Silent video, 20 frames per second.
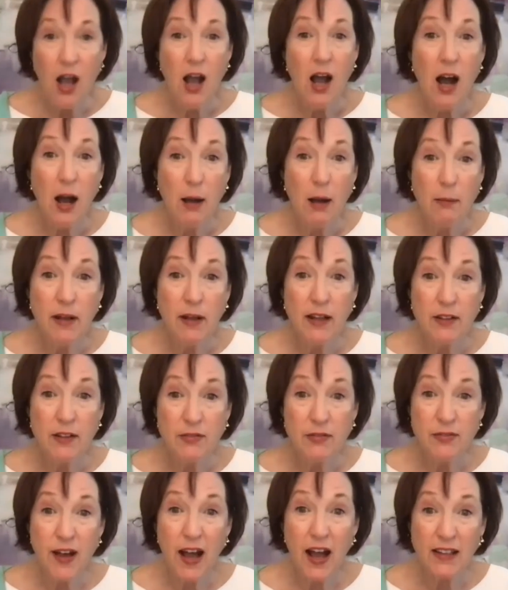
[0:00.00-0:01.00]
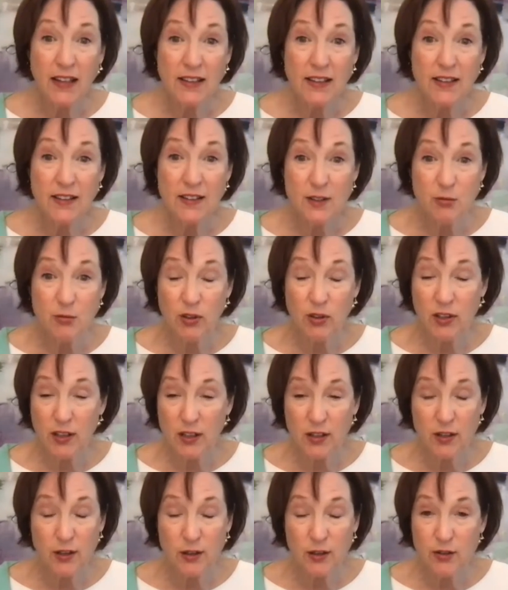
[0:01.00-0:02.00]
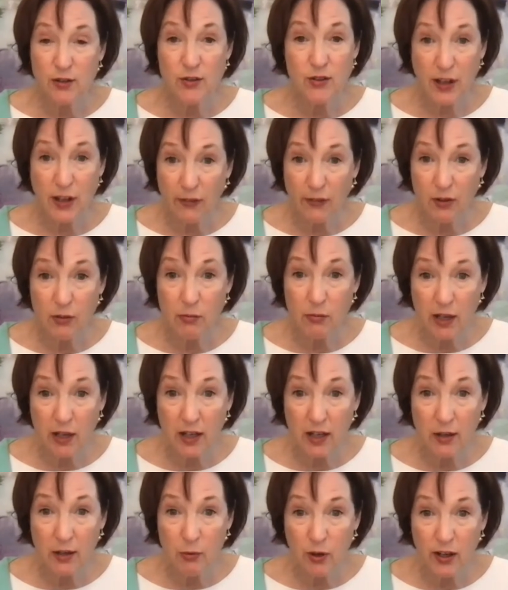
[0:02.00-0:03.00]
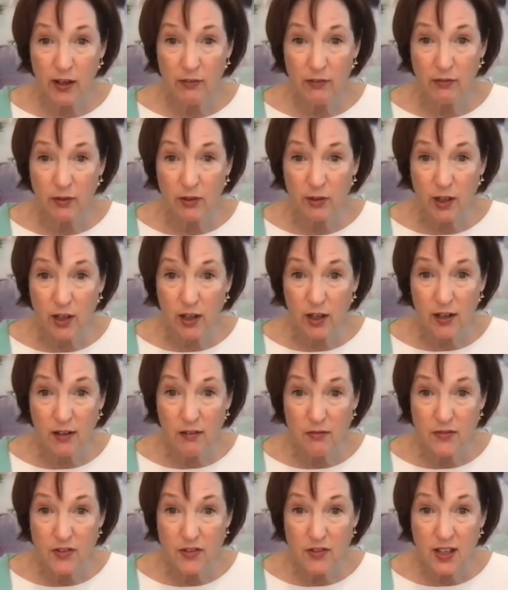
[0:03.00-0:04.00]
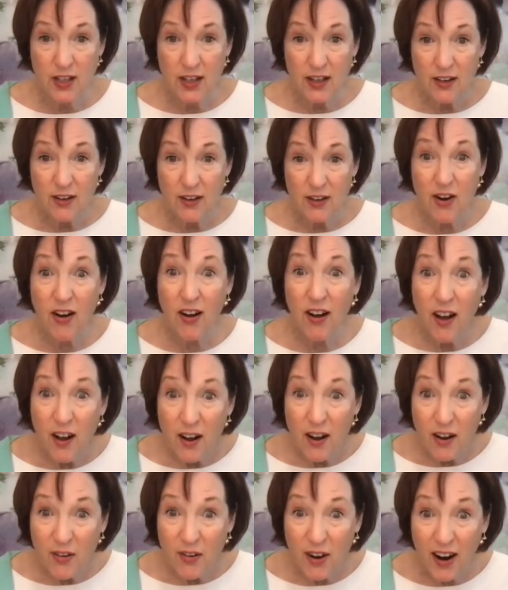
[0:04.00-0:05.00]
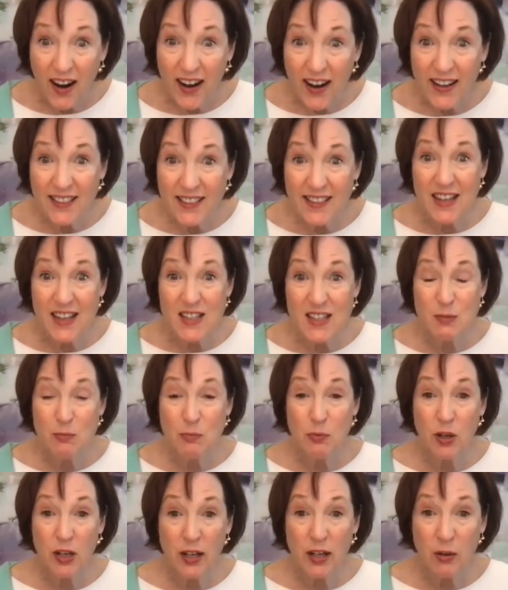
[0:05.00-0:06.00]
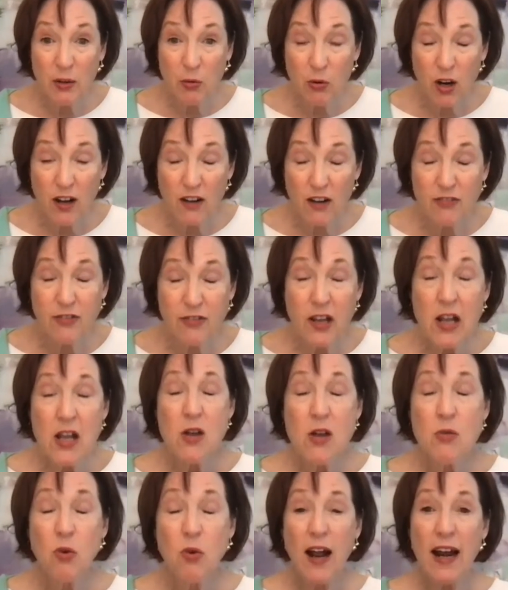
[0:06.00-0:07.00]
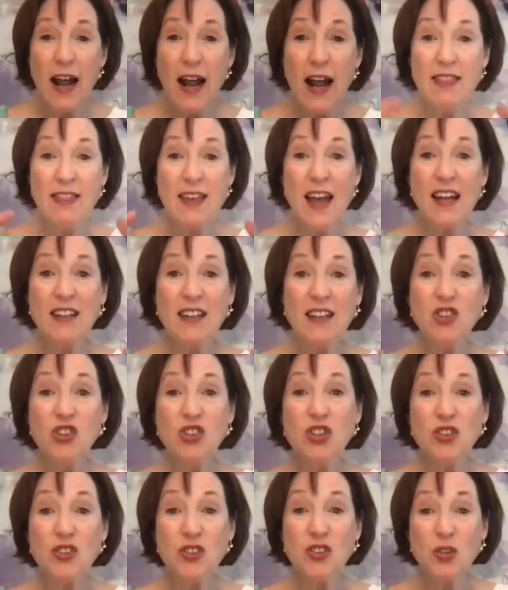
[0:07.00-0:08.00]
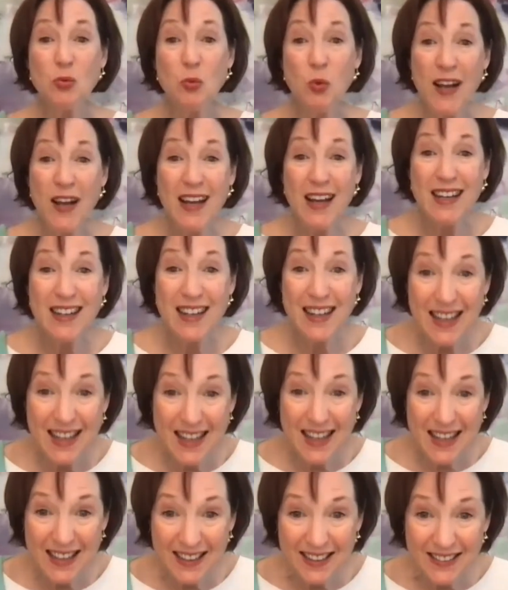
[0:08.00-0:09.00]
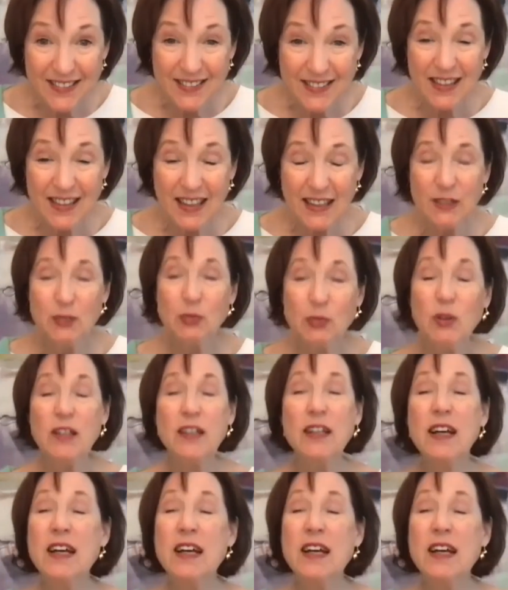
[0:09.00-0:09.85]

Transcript: I mean, the fact is we're going to lose everybody we ever loved, right? That's pretty rough, right? And that's just the way it is. That's what